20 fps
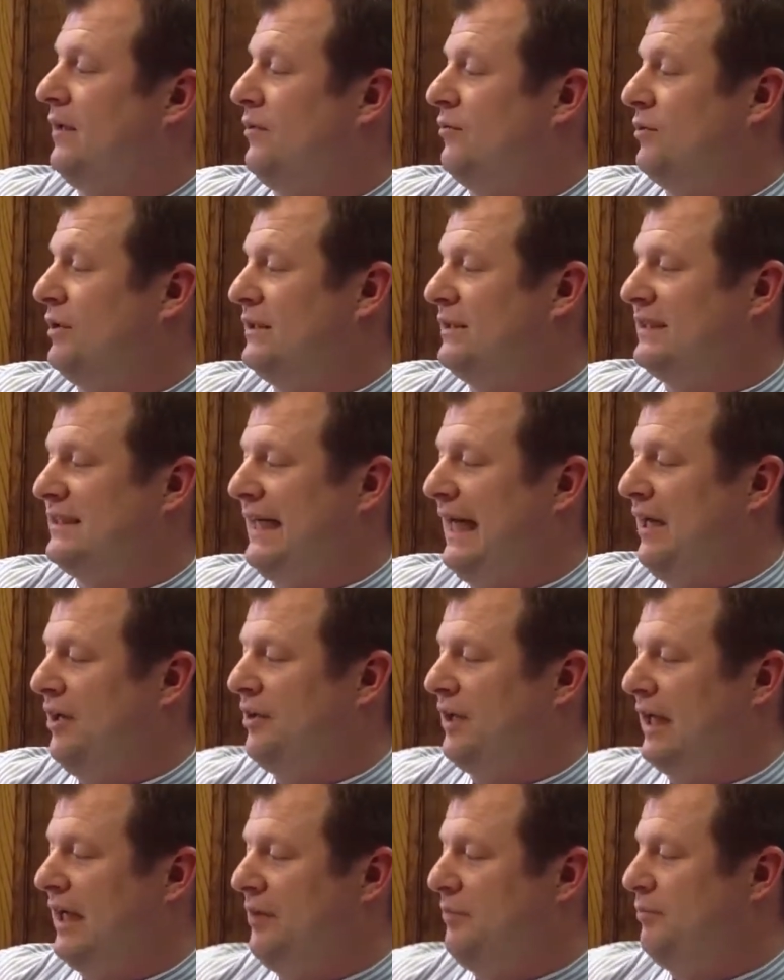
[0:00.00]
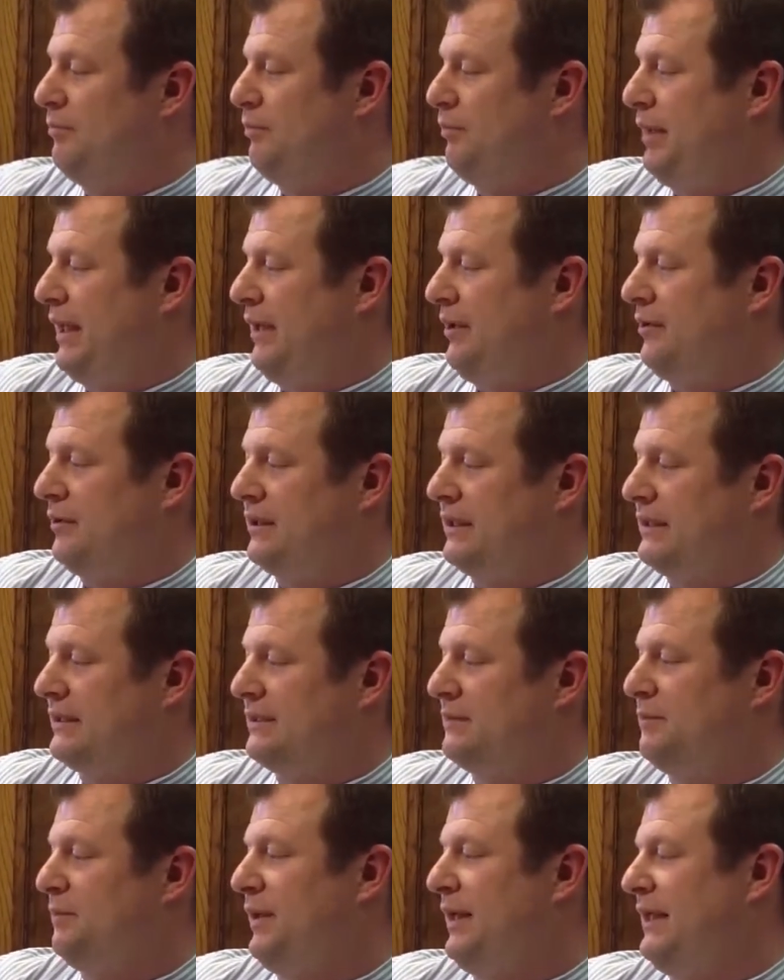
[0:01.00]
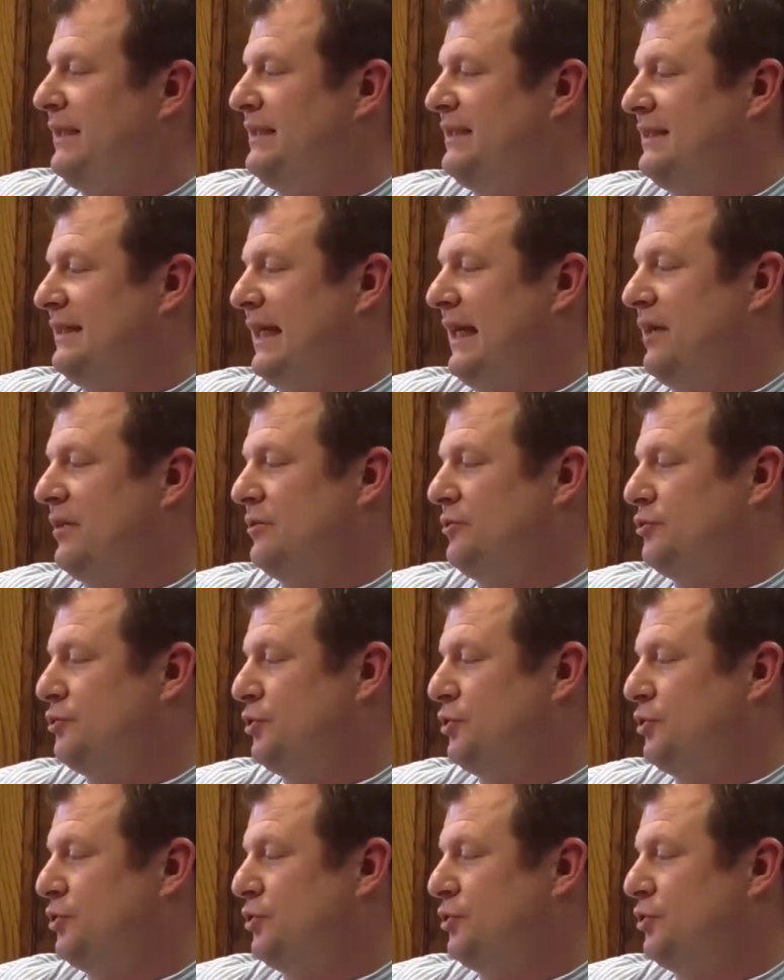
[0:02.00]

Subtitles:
One Saturday, Pinkerton's Pig Scout